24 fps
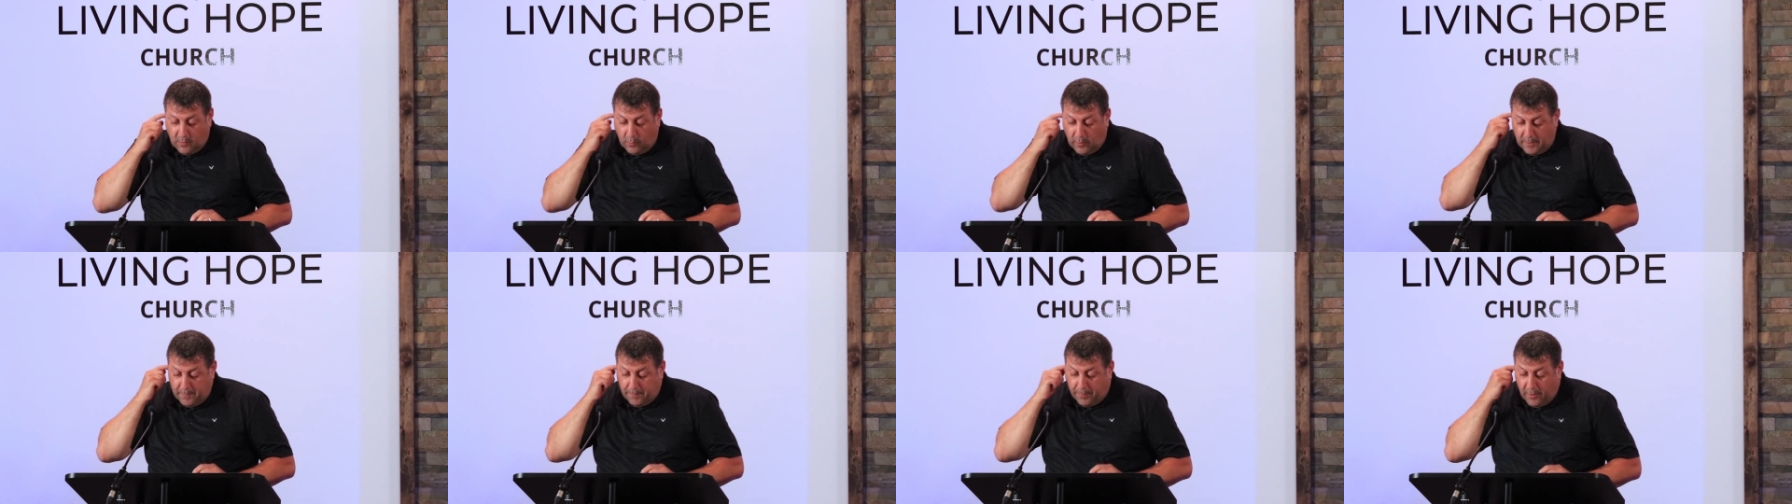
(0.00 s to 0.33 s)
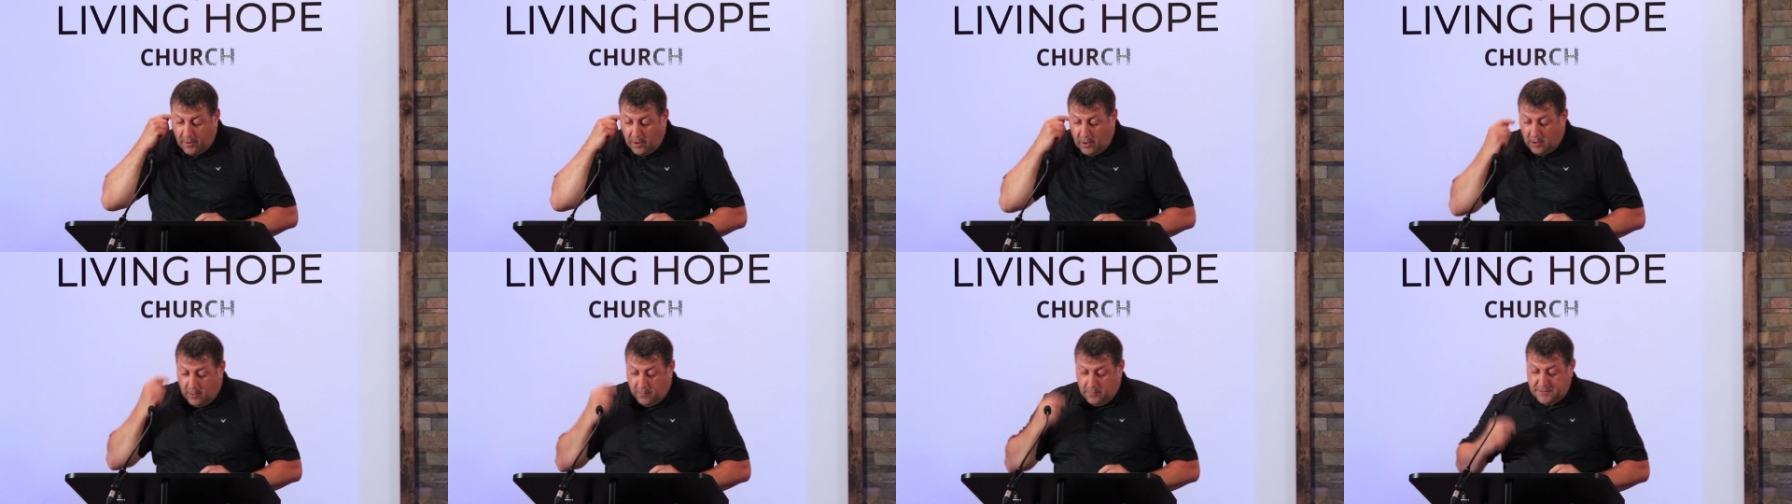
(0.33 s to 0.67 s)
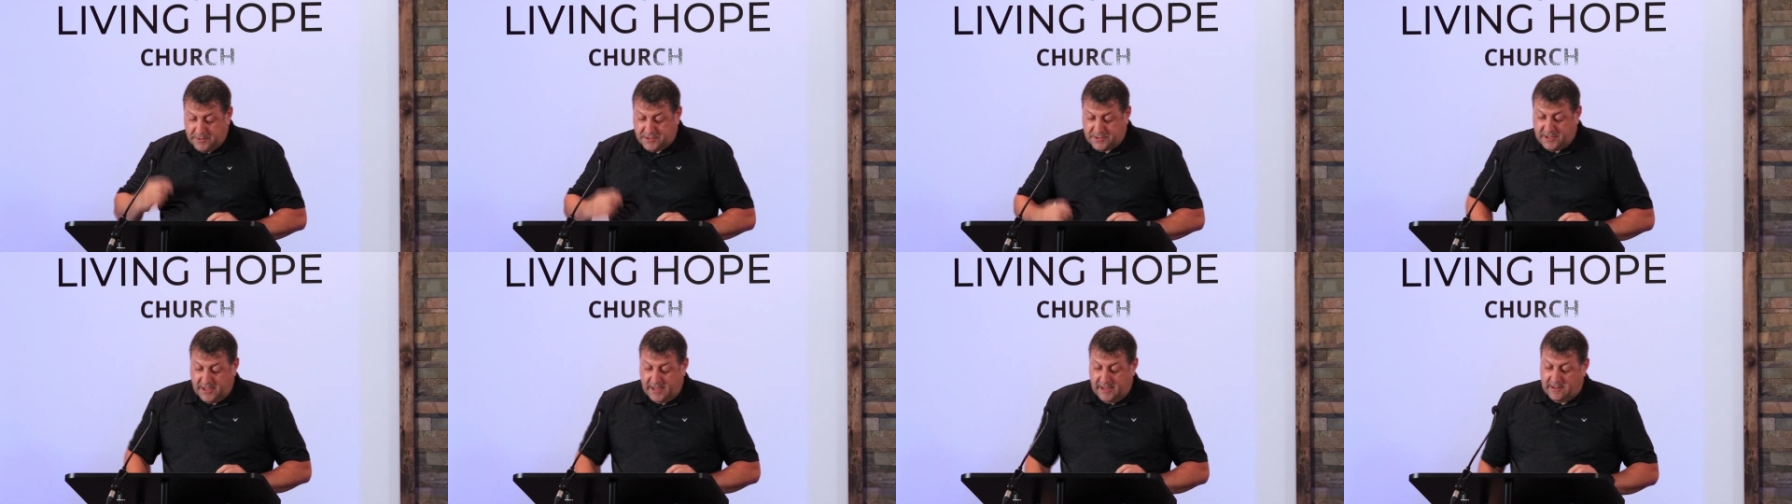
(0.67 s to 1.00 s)
what Paul
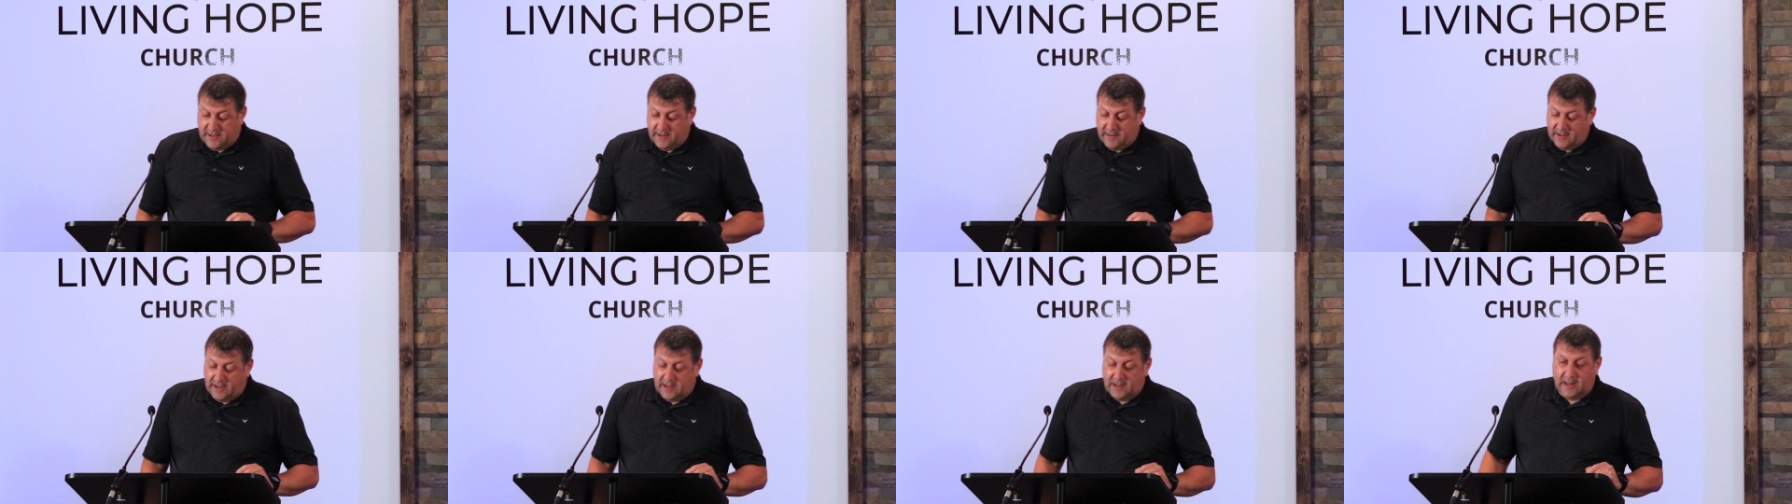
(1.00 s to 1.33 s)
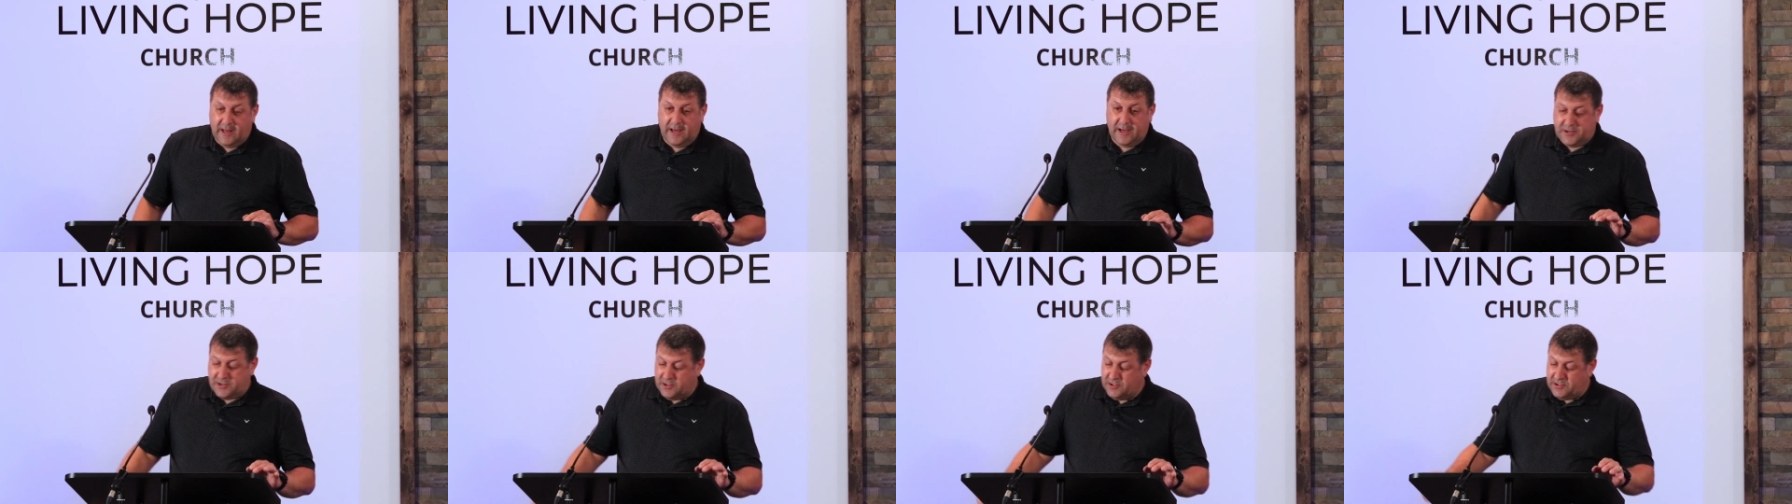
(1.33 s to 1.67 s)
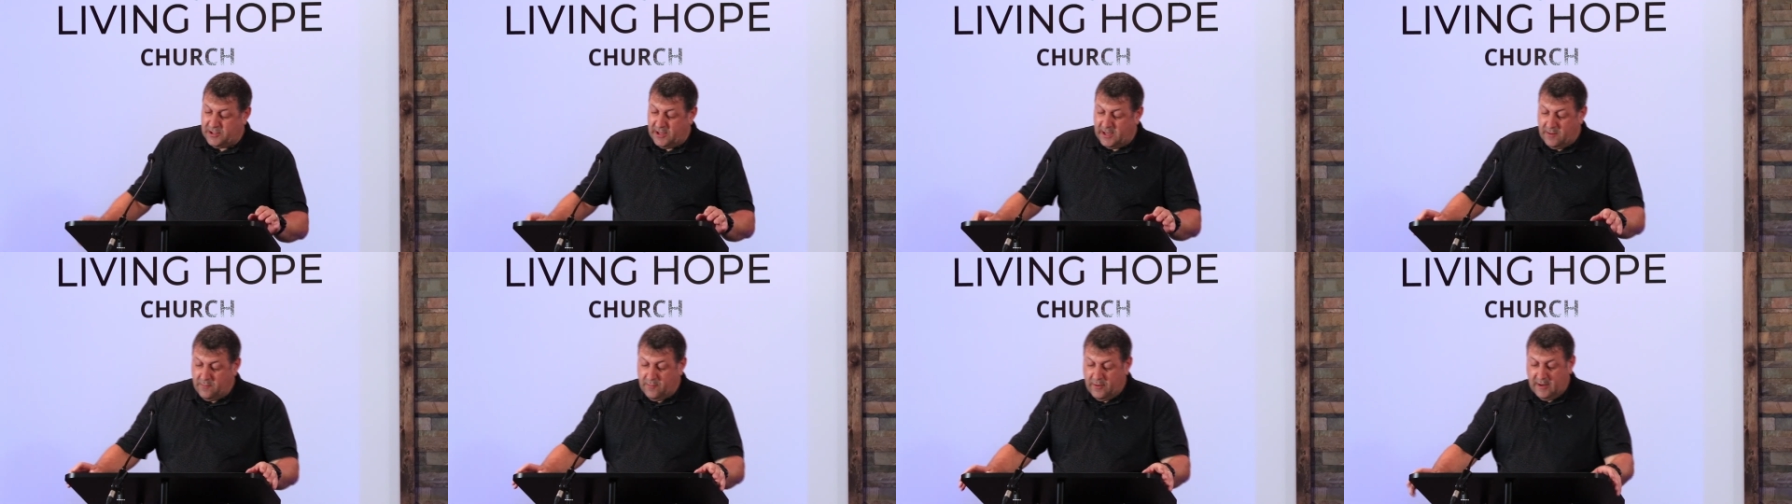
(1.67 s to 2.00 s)
was saying to the Galatians
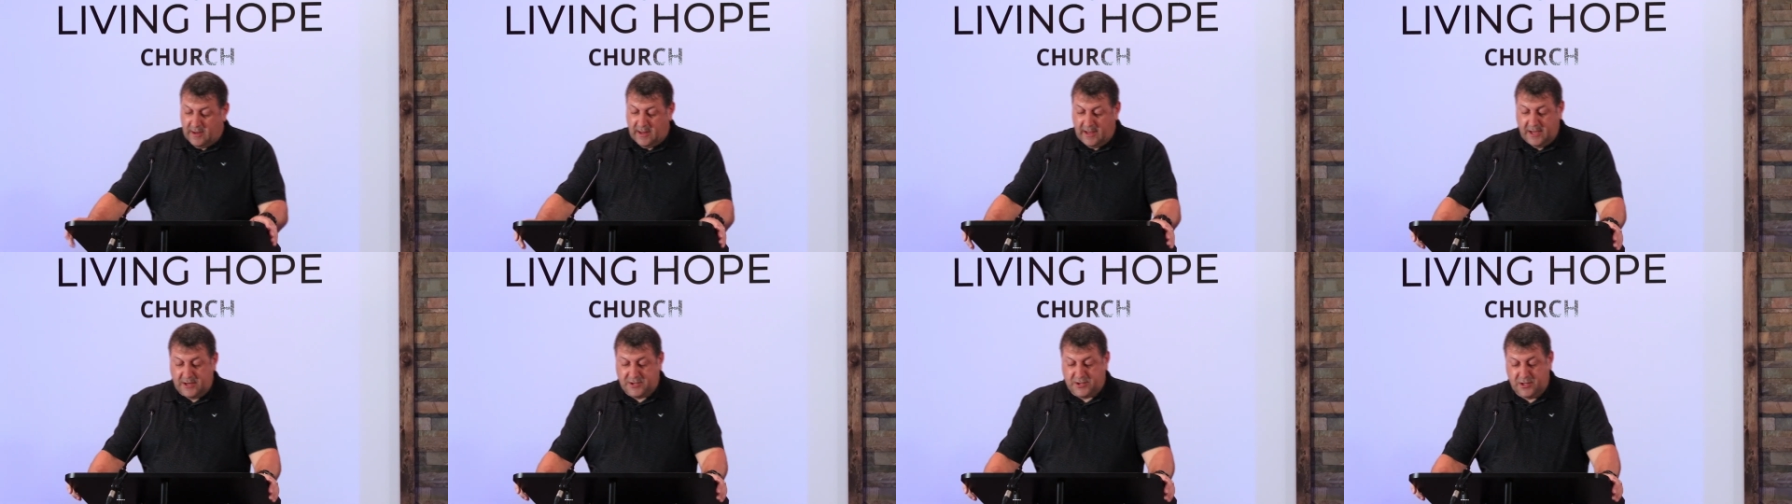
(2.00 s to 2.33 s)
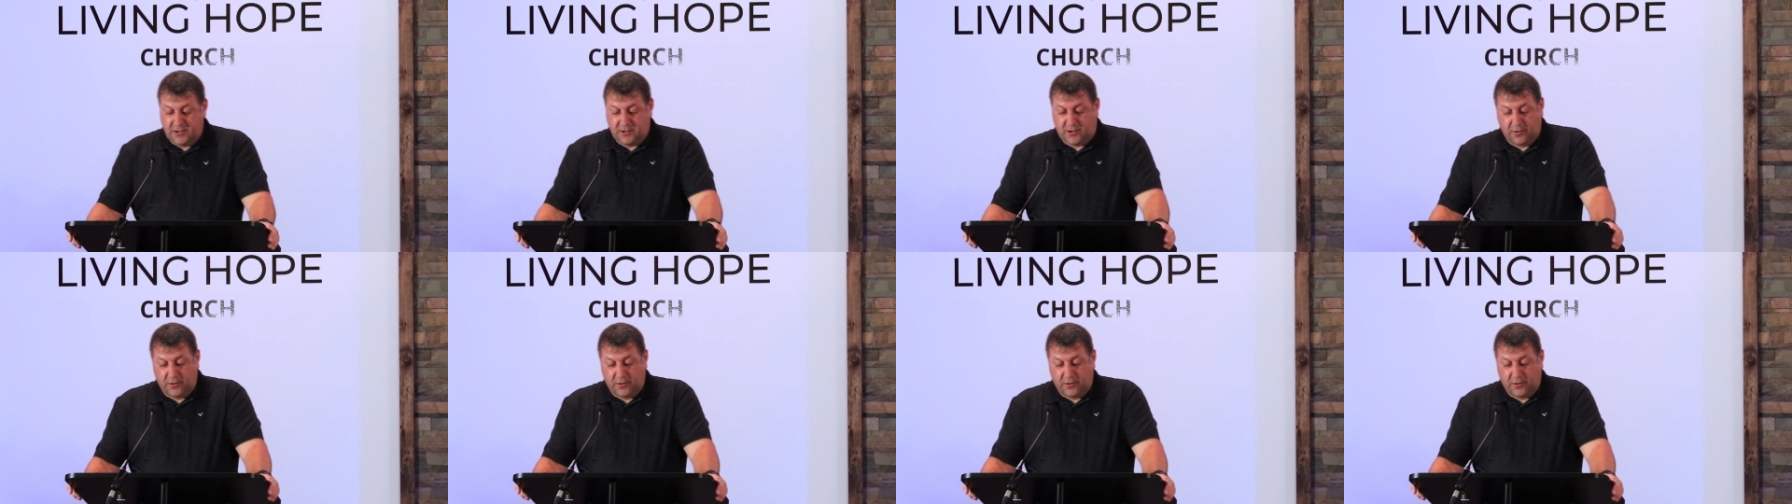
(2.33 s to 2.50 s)
in relation